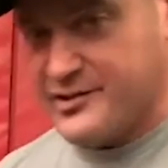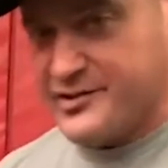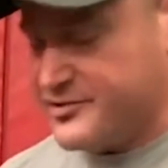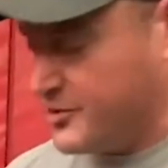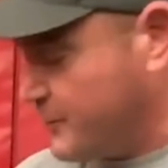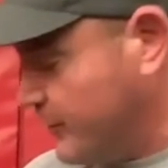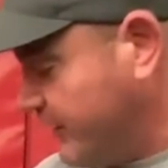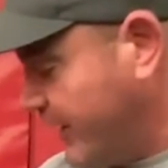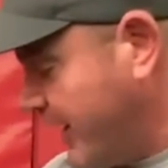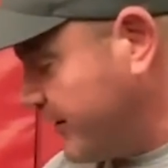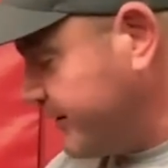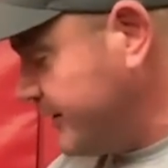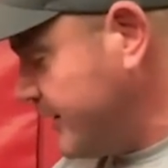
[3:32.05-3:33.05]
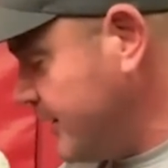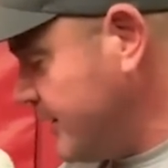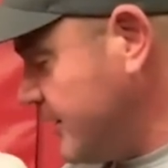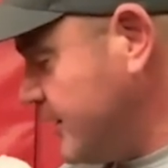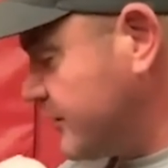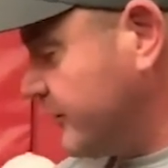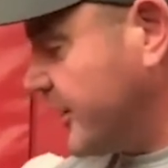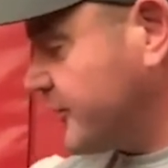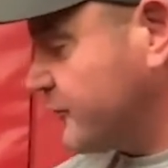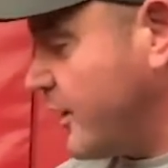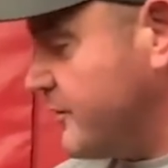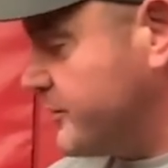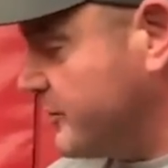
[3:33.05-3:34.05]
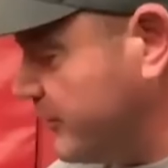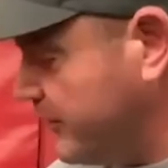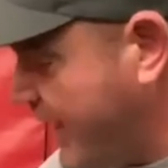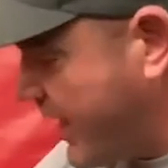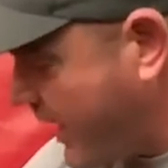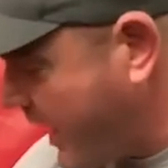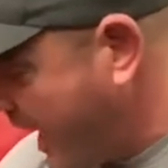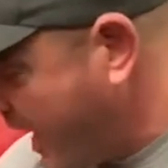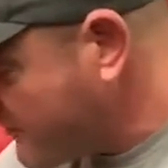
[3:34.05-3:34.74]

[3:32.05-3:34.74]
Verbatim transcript: It's just super loud. So that's why we're doing that. I